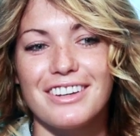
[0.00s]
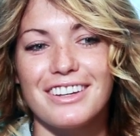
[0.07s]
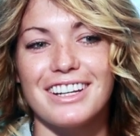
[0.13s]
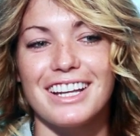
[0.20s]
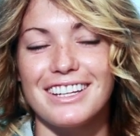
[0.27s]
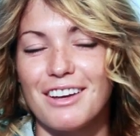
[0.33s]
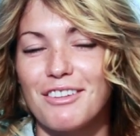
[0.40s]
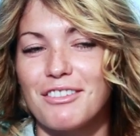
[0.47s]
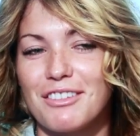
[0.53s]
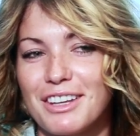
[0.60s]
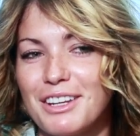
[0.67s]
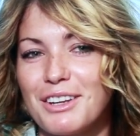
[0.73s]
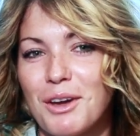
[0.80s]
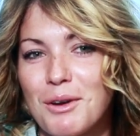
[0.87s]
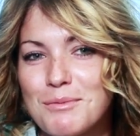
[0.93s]
And I
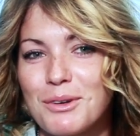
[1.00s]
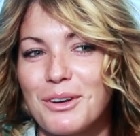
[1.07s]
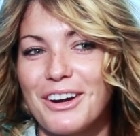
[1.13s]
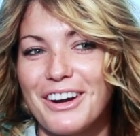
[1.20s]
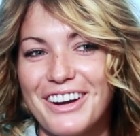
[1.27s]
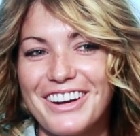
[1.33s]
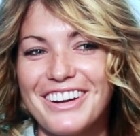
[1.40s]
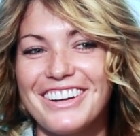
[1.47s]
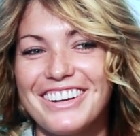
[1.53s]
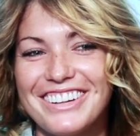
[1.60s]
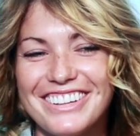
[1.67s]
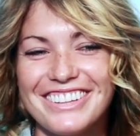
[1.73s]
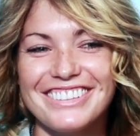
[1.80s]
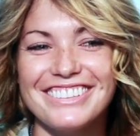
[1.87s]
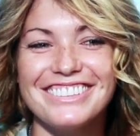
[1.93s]
definitely know more.